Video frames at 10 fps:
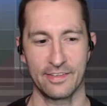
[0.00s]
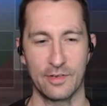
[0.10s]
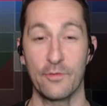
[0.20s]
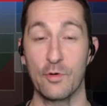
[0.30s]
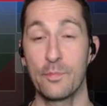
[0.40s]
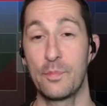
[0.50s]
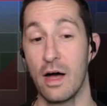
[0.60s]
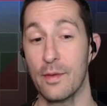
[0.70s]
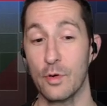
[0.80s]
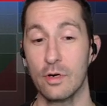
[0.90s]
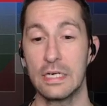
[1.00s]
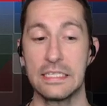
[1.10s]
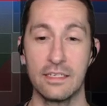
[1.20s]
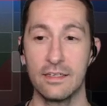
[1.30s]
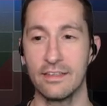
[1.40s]
So for Bomber,
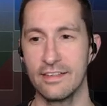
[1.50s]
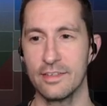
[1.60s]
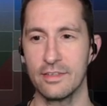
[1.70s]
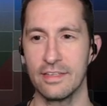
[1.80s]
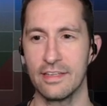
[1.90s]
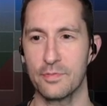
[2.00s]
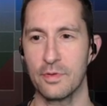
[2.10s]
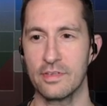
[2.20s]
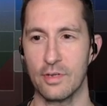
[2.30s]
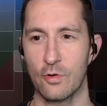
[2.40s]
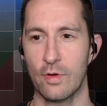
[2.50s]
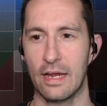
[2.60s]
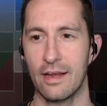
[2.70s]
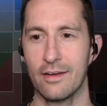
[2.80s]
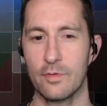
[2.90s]
it's all
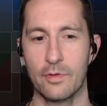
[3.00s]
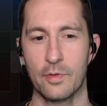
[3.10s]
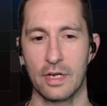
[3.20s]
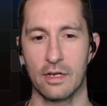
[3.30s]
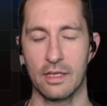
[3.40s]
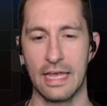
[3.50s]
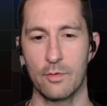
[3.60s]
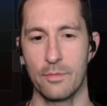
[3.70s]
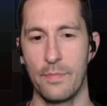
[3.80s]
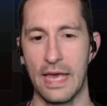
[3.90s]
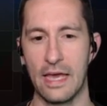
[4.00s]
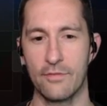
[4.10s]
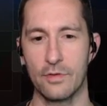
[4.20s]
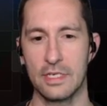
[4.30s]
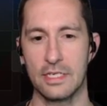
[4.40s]
right. I don't really want to call that one
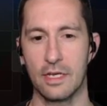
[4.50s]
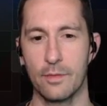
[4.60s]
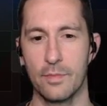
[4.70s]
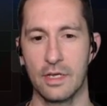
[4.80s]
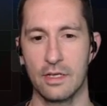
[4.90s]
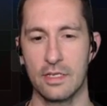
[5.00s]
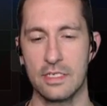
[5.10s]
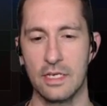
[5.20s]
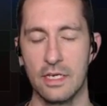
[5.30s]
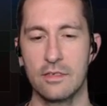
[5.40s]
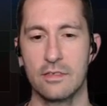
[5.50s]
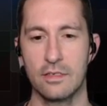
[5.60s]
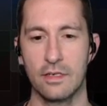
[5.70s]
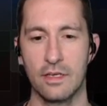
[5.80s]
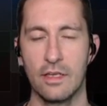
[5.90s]
bad for the time because
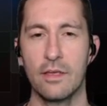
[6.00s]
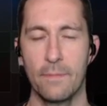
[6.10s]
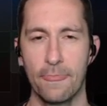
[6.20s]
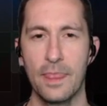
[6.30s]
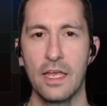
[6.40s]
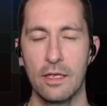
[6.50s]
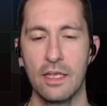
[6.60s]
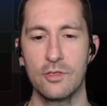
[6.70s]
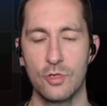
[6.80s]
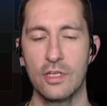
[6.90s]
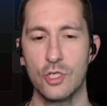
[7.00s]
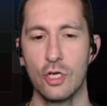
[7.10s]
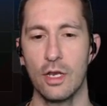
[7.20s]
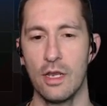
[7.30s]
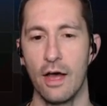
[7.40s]
it's
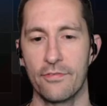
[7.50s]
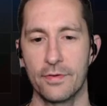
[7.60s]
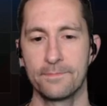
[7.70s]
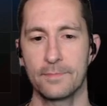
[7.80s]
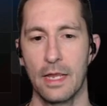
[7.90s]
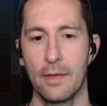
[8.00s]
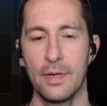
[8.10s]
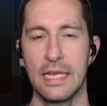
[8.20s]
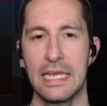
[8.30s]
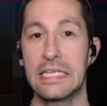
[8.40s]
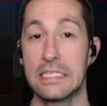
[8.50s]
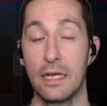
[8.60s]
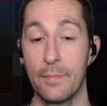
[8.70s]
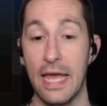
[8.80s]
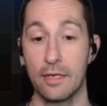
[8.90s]
good enough. But it is
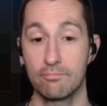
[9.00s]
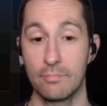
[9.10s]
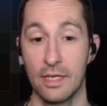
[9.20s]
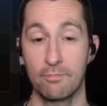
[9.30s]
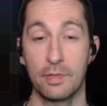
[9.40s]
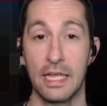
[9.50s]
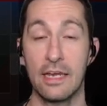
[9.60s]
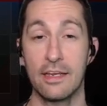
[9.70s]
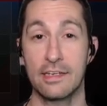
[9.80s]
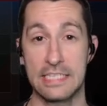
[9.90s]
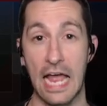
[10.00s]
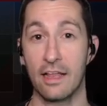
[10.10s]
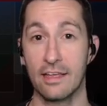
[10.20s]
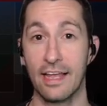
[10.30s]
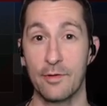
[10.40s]
not bad. It played
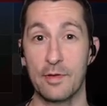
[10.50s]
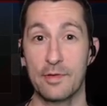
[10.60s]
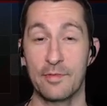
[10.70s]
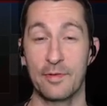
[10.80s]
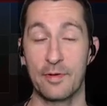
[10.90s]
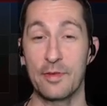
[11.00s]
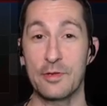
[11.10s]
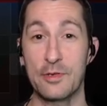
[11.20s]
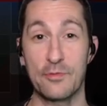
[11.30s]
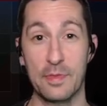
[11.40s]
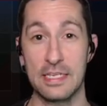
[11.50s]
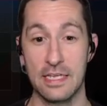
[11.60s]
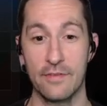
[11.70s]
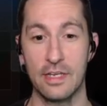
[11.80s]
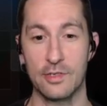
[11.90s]
exactly like we were used to from the
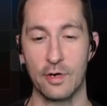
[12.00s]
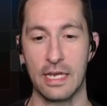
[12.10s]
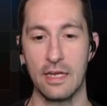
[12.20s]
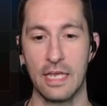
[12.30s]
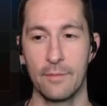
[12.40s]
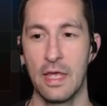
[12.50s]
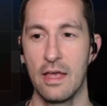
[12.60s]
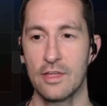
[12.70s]
70s arcade game.